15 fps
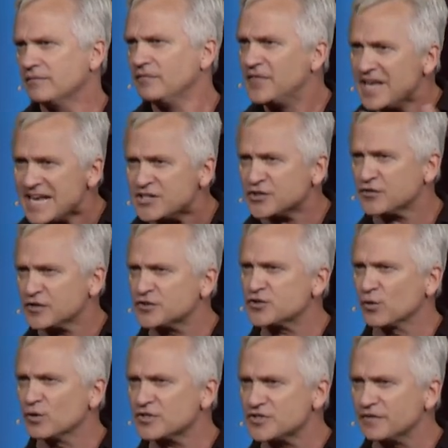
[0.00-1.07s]
these are the
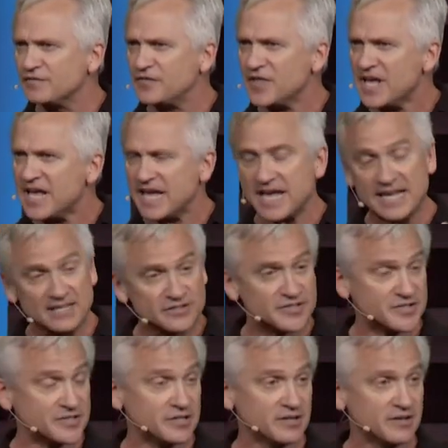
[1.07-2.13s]
sorts of
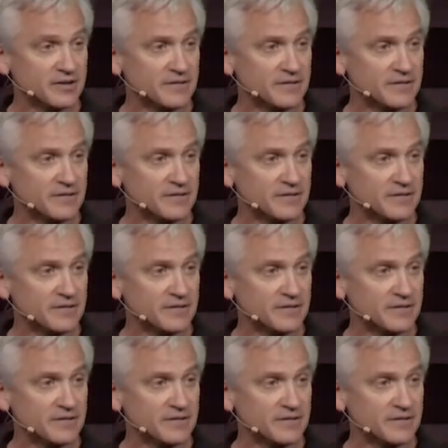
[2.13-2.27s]
things